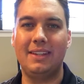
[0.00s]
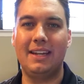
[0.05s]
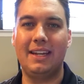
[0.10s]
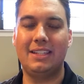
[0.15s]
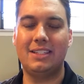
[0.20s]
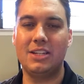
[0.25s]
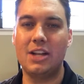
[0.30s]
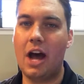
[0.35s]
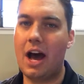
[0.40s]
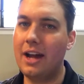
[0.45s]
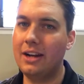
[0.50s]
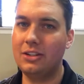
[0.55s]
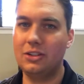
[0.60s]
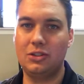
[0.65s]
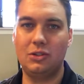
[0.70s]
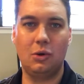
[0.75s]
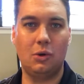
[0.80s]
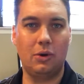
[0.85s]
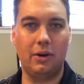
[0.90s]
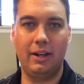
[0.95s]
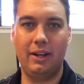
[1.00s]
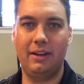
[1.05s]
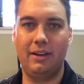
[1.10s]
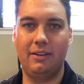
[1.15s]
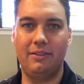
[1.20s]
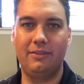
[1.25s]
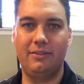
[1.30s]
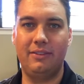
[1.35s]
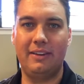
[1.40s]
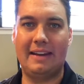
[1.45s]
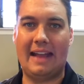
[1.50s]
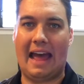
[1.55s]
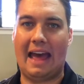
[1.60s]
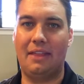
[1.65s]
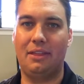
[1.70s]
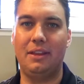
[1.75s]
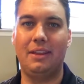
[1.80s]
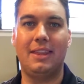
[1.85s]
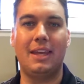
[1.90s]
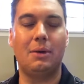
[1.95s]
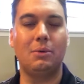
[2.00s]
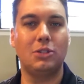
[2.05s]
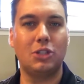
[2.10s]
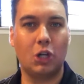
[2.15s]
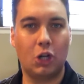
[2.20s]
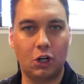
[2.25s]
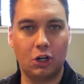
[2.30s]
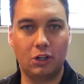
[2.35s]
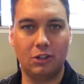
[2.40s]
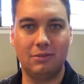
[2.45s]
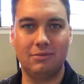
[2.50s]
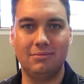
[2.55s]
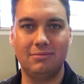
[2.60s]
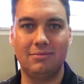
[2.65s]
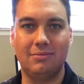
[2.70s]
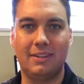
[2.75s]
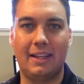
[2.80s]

it's not a story of an athlete that was hurt,